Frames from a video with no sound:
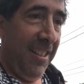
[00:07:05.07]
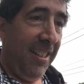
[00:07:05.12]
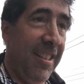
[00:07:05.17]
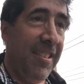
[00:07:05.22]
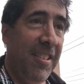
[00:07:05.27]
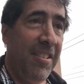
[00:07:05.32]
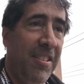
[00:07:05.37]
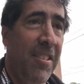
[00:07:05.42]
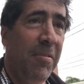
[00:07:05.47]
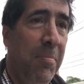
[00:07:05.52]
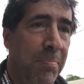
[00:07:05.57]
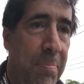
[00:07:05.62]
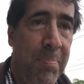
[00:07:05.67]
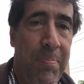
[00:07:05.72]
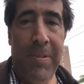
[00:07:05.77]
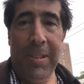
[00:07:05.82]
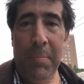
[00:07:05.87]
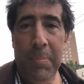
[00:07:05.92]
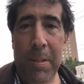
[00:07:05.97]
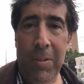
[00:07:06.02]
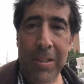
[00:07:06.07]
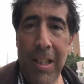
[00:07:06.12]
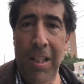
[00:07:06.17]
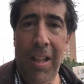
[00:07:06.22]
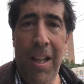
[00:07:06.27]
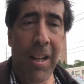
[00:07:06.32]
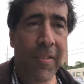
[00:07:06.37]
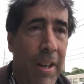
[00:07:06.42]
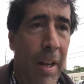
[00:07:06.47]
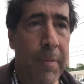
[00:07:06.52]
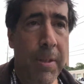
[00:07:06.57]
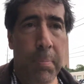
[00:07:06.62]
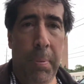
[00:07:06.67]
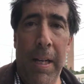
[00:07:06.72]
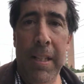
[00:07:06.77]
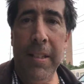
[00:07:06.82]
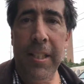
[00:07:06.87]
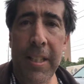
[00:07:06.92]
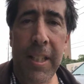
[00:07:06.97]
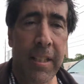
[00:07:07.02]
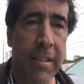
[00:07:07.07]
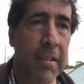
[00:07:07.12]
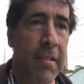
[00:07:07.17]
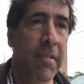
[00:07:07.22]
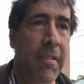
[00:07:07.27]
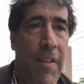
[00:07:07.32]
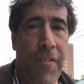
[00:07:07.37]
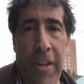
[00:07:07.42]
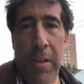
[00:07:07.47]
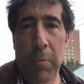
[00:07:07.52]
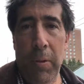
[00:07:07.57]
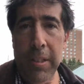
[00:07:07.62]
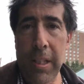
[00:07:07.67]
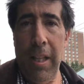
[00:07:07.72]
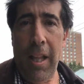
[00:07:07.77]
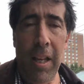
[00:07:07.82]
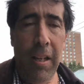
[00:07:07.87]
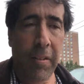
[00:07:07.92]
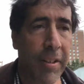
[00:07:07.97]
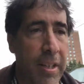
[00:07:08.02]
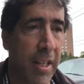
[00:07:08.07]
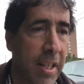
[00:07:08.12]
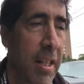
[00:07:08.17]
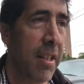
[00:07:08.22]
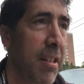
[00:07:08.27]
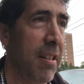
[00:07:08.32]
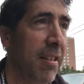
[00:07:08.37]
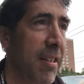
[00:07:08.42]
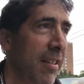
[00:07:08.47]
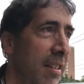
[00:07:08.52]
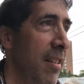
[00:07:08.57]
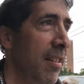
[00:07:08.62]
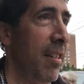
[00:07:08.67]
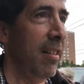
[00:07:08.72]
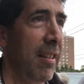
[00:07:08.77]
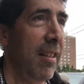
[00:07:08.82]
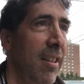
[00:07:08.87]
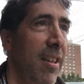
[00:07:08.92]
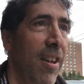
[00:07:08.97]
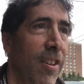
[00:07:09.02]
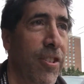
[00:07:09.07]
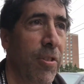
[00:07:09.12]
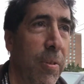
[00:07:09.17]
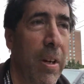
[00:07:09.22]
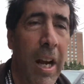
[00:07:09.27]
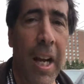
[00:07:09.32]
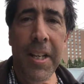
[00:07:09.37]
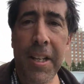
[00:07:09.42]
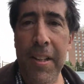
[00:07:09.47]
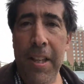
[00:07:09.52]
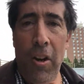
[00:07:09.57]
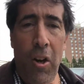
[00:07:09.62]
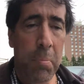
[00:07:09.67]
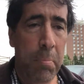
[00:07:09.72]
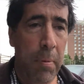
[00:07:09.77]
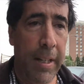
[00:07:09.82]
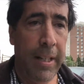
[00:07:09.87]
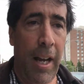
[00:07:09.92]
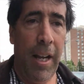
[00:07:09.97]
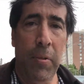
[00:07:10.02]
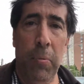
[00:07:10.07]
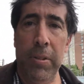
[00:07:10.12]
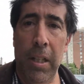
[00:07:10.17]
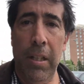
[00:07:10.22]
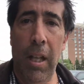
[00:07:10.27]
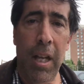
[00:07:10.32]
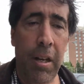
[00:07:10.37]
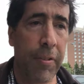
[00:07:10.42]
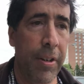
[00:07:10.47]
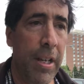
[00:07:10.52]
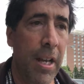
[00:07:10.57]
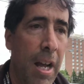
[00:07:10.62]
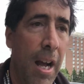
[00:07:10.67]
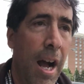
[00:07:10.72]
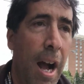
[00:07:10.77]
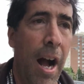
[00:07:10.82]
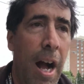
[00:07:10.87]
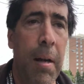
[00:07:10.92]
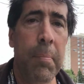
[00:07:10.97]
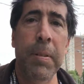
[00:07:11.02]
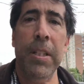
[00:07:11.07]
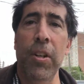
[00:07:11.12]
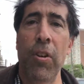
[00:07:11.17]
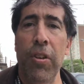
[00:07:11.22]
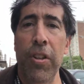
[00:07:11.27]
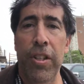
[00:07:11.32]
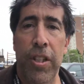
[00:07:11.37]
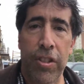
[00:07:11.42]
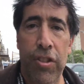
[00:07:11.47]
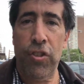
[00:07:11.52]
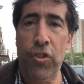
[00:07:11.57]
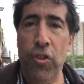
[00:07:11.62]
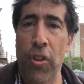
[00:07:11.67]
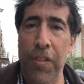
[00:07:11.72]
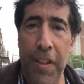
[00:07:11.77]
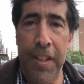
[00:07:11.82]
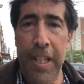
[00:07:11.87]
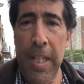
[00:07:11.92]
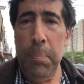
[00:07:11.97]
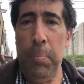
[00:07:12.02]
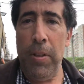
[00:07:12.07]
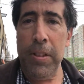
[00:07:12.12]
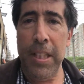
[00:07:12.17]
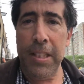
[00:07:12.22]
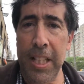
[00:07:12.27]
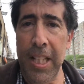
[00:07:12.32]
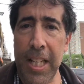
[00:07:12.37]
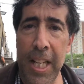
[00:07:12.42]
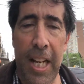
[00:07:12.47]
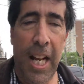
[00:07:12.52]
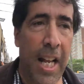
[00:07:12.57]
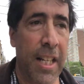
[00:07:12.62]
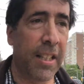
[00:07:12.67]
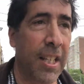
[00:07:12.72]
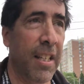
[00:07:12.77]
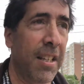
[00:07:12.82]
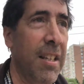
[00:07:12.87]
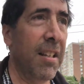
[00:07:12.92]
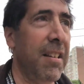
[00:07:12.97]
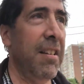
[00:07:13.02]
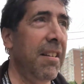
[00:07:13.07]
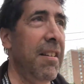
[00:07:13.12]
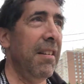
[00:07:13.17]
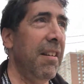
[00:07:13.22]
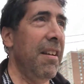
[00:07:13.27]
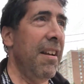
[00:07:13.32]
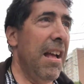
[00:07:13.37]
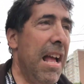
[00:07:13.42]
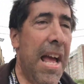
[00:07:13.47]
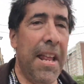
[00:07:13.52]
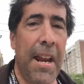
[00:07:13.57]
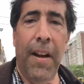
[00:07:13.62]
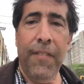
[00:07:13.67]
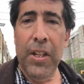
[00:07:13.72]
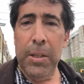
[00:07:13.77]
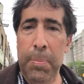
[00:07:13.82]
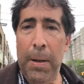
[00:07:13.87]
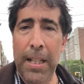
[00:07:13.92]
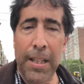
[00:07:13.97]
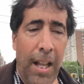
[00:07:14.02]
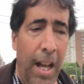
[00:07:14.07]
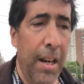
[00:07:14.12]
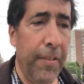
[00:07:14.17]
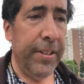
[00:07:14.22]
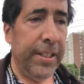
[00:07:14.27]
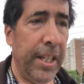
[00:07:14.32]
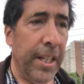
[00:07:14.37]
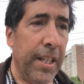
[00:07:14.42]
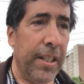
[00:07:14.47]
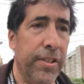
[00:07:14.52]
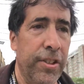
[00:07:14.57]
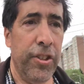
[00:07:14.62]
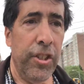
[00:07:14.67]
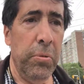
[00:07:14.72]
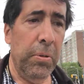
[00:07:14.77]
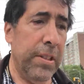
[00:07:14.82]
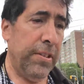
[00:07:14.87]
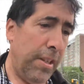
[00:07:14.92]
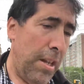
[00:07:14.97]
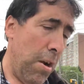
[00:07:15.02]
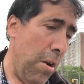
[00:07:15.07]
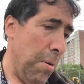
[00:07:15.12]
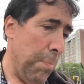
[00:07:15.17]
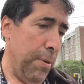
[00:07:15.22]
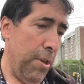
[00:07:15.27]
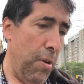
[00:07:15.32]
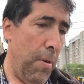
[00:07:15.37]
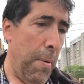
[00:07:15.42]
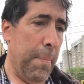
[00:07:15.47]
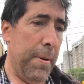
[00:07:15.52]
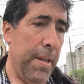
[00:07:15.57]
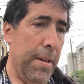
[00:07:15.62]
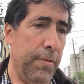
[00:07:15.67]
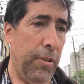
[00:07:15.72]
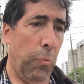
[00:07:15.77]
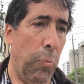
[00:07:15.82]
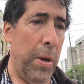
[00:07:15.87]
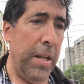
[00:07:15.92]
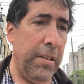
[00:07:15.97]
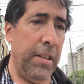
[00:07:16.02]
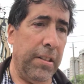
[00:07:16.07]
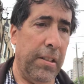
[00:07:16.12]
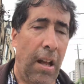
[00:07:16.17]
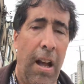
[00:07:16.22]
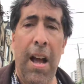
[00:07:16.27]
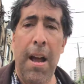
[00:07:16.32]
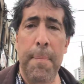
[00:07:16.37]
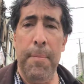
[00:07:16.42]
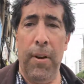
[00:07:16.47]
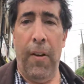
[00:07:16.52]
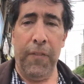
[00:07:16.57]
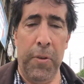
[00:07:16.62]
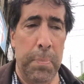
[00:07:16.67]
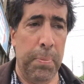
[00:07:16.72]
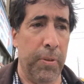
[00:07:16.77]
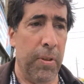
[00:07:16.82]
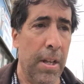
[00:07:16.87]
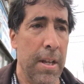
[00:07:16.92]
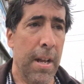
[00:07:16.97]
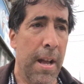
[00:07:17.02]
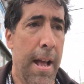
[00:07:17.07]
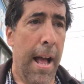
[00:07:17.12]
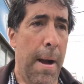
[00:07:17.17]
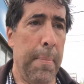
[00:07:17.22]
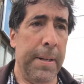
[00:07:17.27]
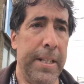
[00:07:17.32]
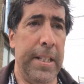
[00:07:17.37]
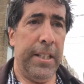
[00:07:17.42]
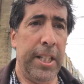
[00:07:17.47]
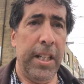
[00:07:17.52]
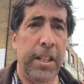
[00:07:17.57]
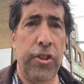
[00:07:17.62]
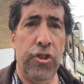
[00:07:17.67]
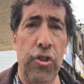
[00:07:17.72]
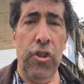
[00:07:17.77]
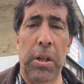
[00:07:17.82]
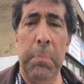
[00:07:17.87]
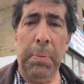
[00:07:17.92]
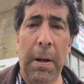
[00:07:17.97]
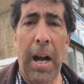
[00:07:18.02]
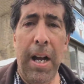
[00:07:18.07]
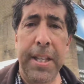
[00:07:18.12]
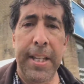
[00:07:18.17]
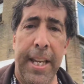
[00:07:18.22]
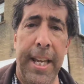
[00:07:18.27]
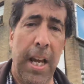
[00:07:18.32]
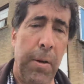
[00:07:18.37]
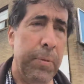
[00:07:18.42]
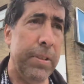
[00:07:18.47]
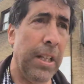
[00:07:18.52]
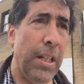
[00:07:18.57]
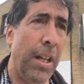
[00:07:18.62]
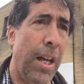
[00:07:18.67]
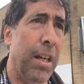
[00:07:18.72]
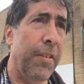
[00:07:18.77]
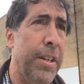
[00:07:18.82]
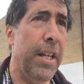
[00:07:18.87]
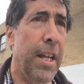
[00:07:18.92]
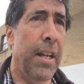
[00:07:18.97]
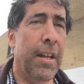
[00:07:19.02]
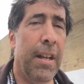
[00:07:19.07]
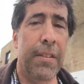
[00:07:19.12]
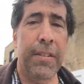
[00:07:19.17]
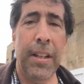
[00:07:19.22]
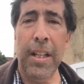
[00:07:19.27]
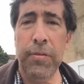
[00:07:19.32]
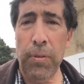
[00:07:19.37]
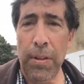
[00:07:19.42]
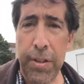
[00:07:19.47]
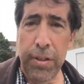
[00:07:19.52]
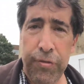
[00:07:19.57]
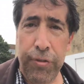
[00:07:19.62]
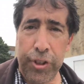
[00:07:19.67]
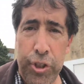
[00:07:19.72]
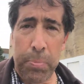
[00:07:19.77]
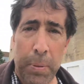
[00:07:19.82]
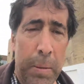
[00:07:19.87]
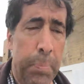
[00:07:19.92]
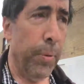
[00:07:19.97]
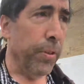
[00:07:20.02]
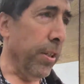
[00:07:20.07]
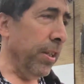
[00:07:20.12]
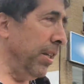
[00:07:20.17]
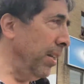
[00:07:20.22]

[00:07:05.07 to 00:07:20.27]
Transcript: He said, somebody won the lottery. I'm going to buy a ticket. And then he won the lottery. So when I hear that, oh my God, he won the lottery, I'm going to go to the store that he bought the ticket at. And I'm going to buy lottery tickets. You would say, oh, but you know how many, it's a waste of time. You know how many tickets you could buy. You can't win the lottery. That's why there's rich people.